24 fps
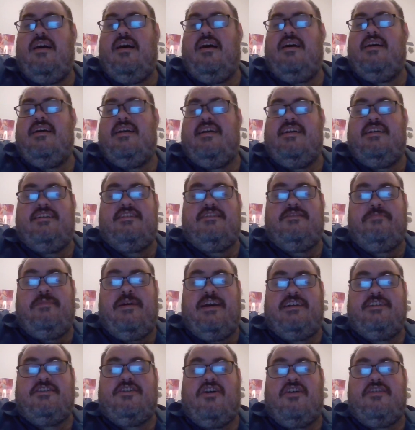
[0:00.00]
Uh, it is
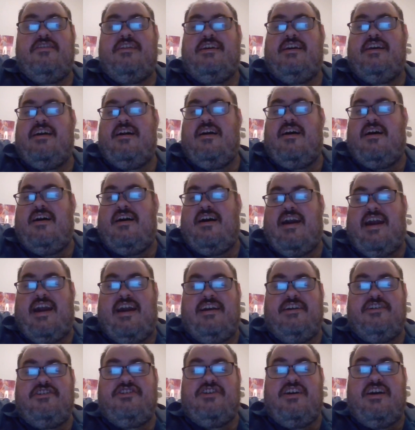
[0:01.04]
based on the uh,
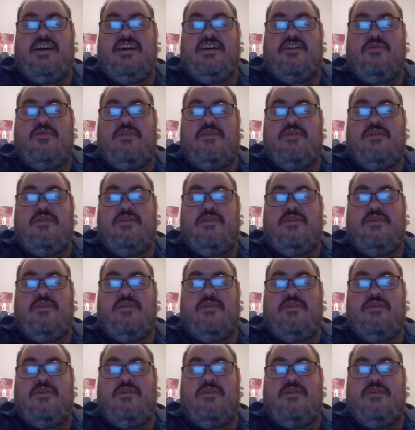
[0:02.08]
A.J.